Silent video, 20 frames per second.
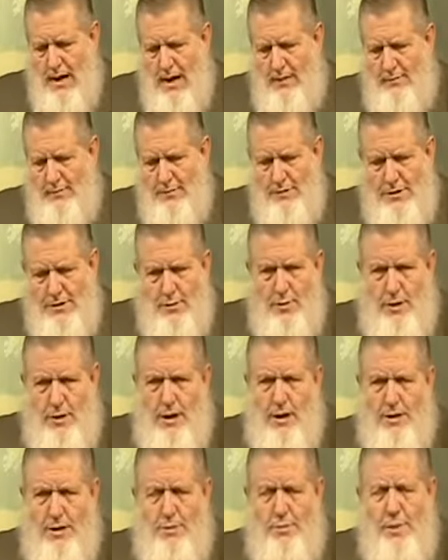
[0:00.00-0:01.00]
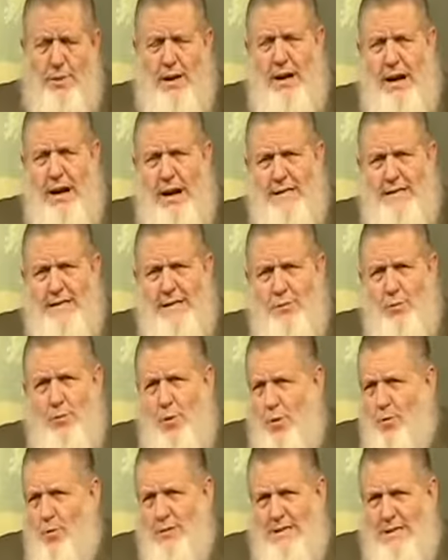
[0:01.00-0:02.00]
After she went on to play, I asked him,
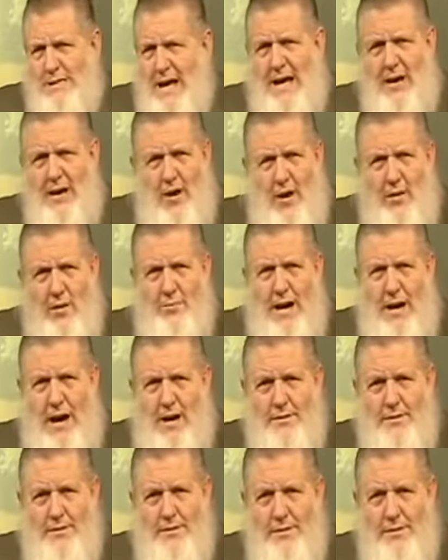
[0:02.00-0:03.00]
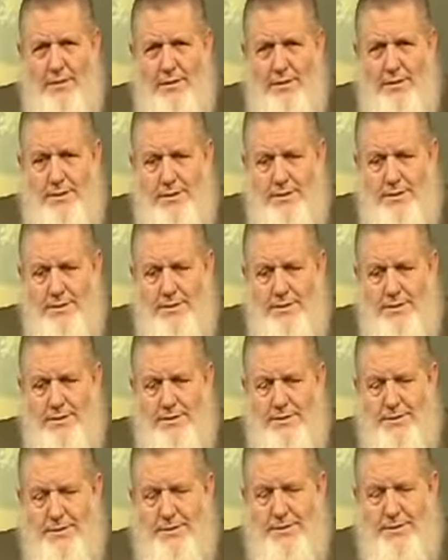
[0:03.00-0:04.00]
what was that all about?
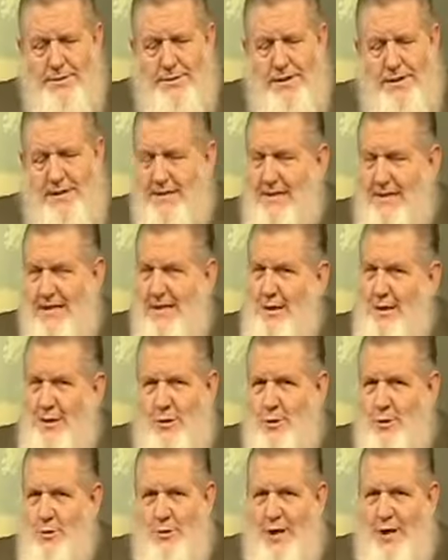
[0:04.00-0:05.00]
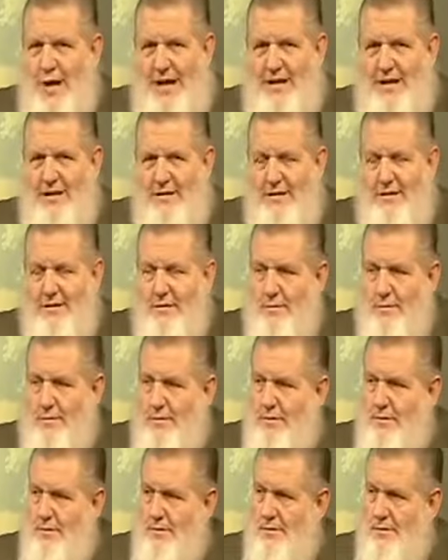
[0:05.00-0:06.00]
He said, didn't you get it?
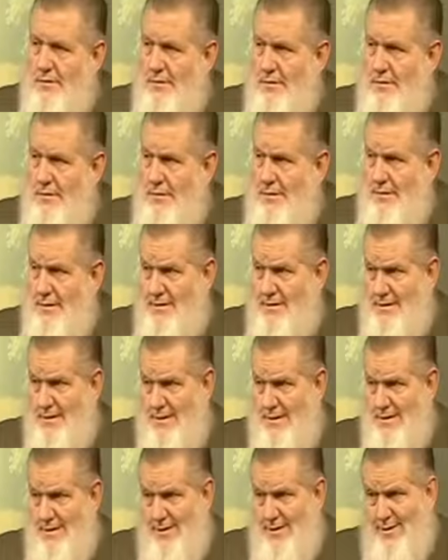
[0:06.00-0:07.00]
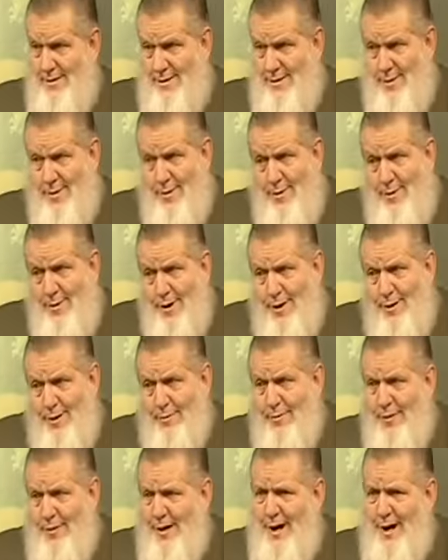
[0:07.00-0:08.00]
I said, no, I
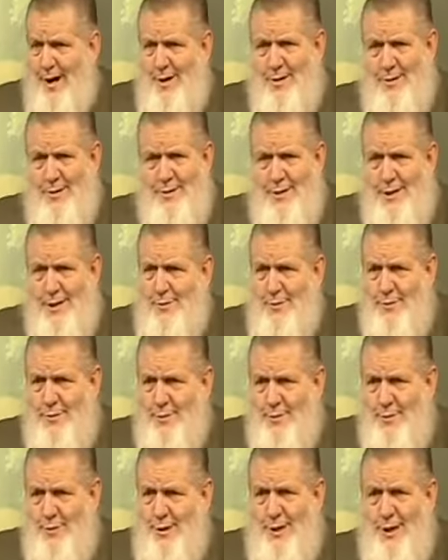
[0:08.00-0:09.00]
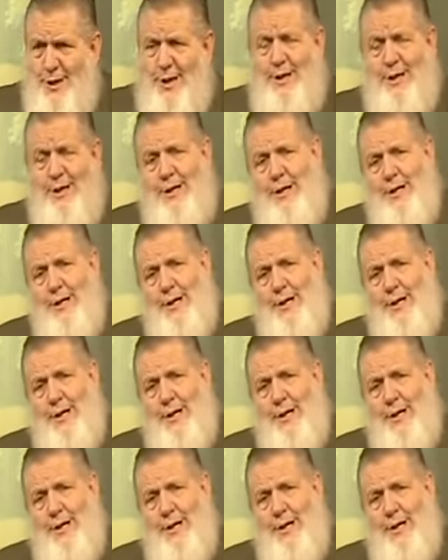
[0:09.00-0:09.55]
don't think I understand what's going on.